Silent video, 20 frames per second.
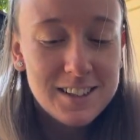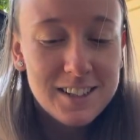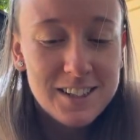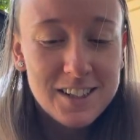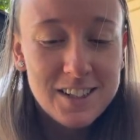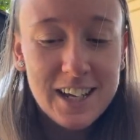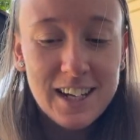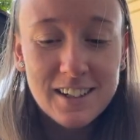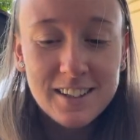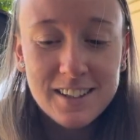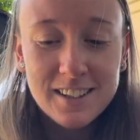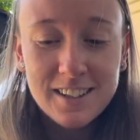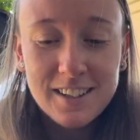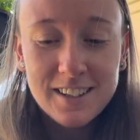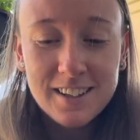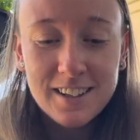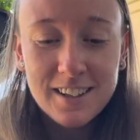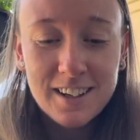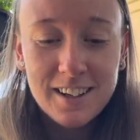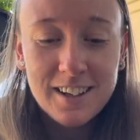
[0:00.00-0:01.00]
Shit.
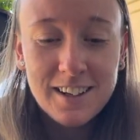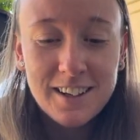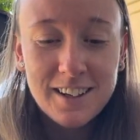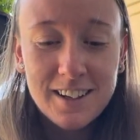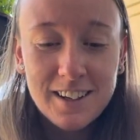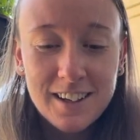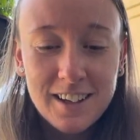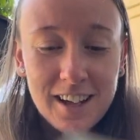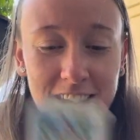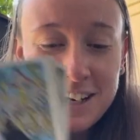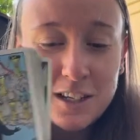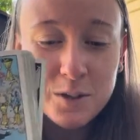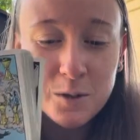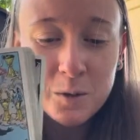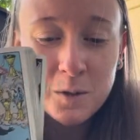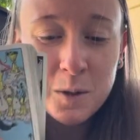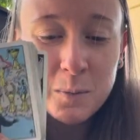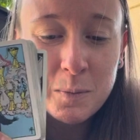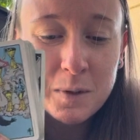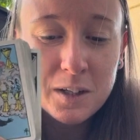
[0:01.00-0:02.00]
And it's
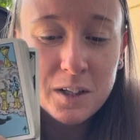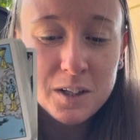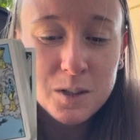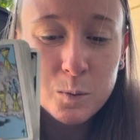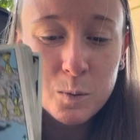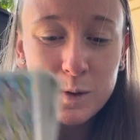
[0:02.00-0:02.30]
only because